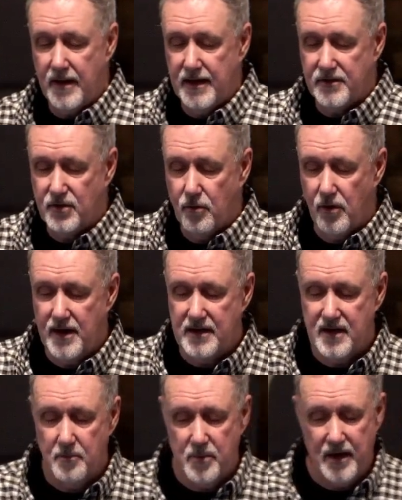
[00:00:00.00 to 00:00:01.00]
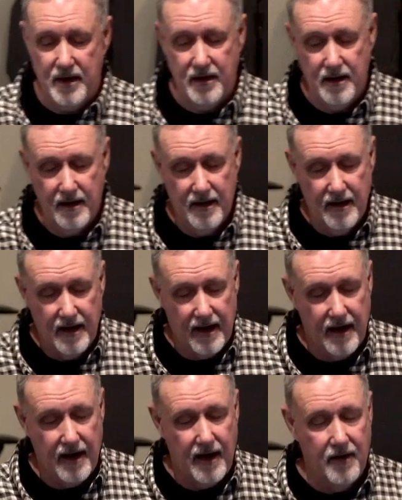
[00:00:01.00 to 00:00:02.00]
It's going to be
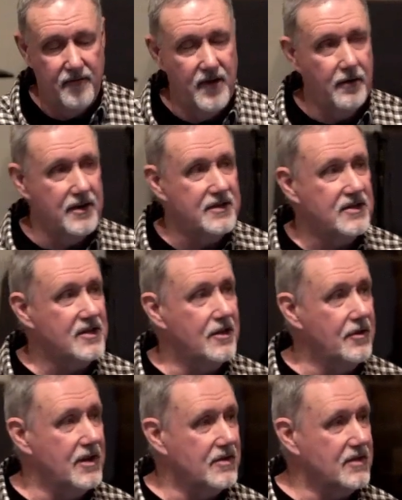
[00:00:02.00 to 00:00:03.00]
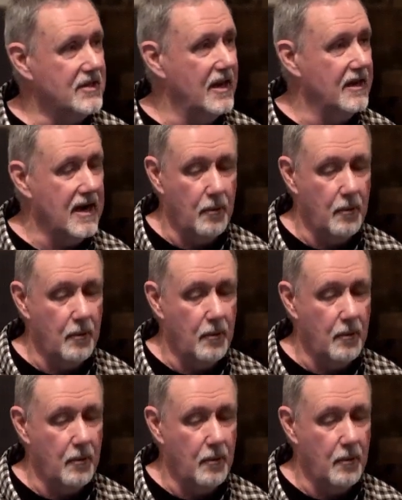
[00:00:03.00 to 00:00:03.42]
a, a very serious thing.